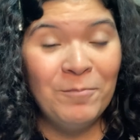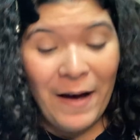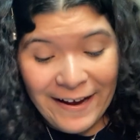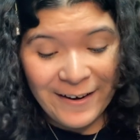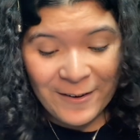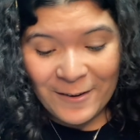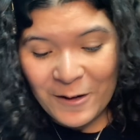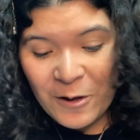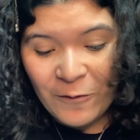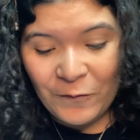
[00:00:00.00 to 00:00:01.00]

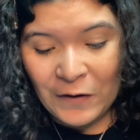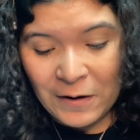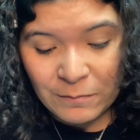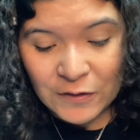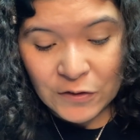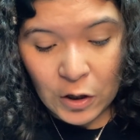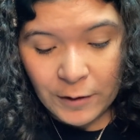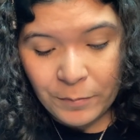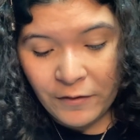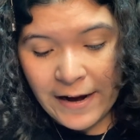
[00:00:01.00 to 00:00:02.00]
Michael from
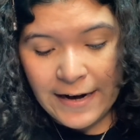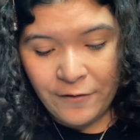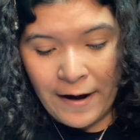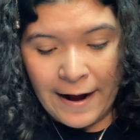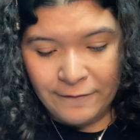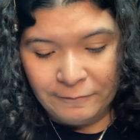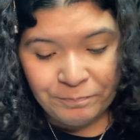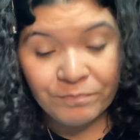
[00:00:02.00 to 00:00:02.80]
Starperay Craft,